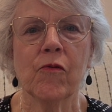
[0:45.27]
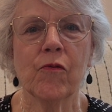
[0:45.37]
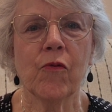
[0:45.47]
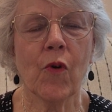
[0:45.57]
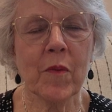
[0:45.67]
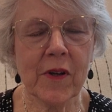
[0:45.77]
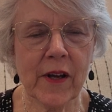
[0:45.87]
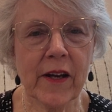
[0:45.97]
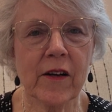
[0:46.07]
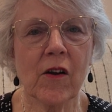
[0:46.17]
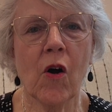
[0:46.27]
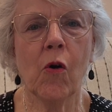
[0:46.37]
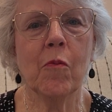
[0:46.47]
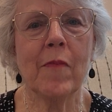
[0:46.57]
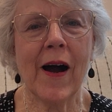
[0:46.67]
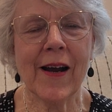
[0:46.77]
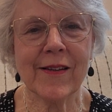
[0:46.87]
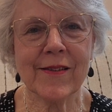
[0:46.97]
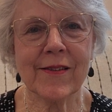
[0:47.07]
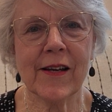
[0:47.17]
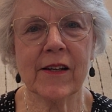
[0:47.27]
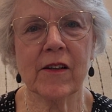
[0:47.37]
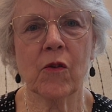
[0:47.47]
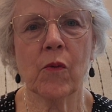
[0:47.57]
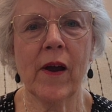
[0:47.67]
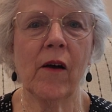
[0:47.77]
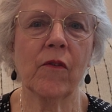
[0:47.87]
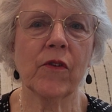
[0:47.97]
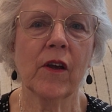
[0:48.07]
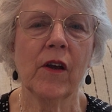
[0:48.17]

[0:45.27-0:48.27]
formulated a whole mindset around